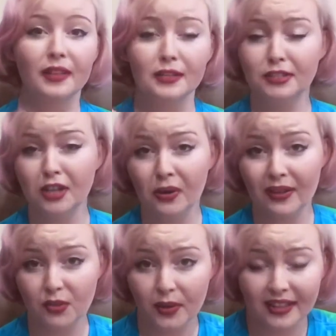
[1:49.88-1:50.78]
So
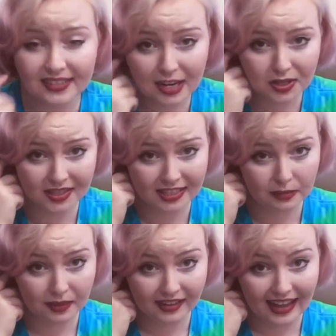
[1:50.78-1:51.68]
if you get in touch with the
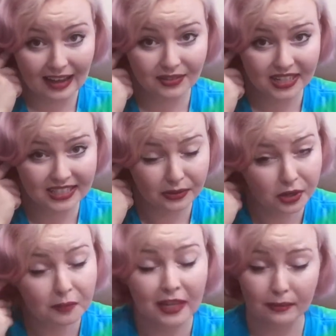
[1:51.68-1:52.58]
disability advocacy
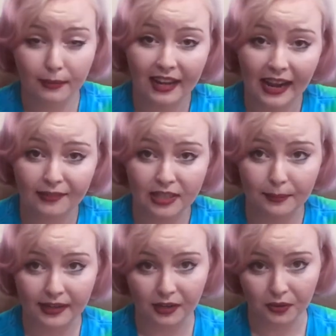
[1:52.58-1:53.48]
group, they might have
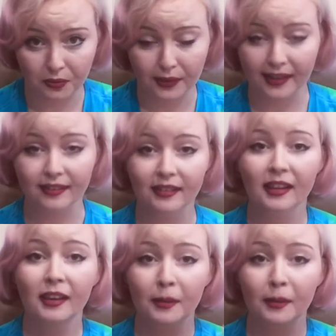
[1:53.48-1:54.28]
somebody who can